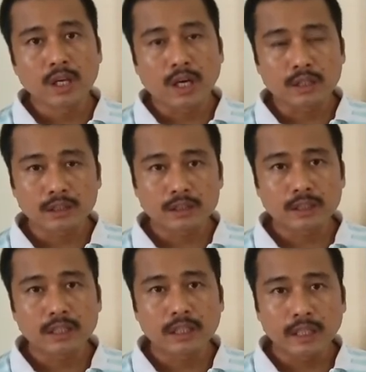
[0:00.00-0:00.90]
understand the
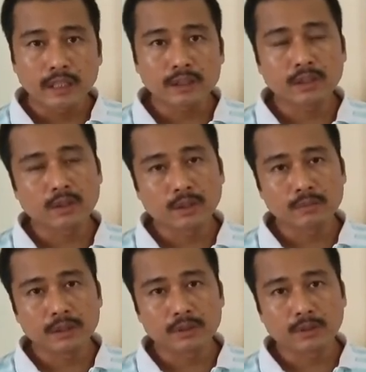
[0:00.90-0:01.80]
nature of
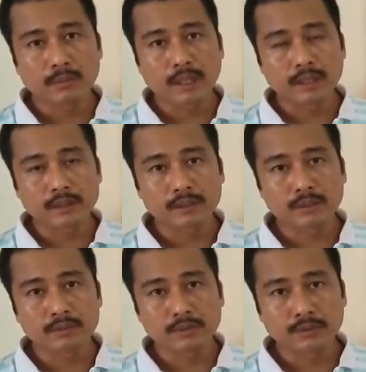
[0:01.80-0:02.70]
these orbitals
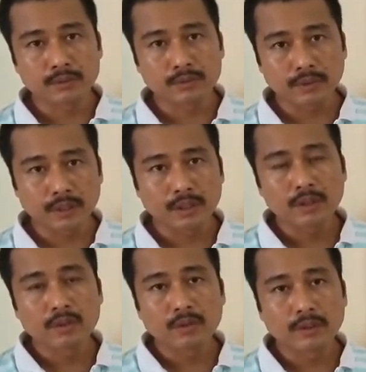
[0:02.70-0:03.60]
before we
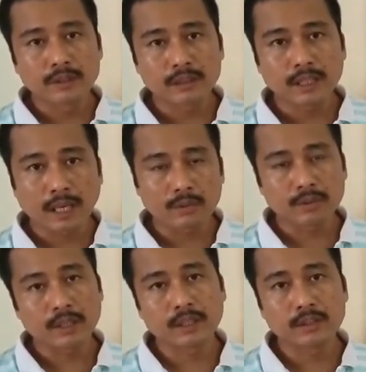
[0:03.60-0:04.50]
go and see how
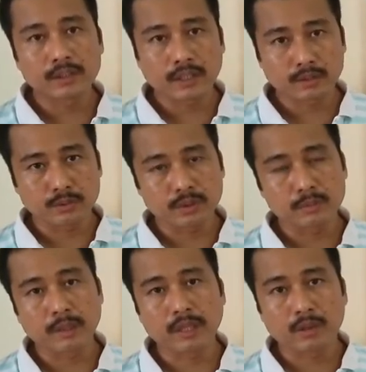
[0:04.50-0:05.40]
they interact with
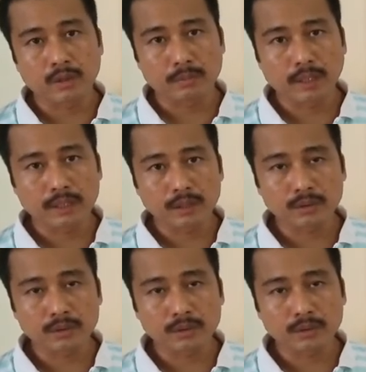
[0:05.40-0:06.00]
metal orbitals.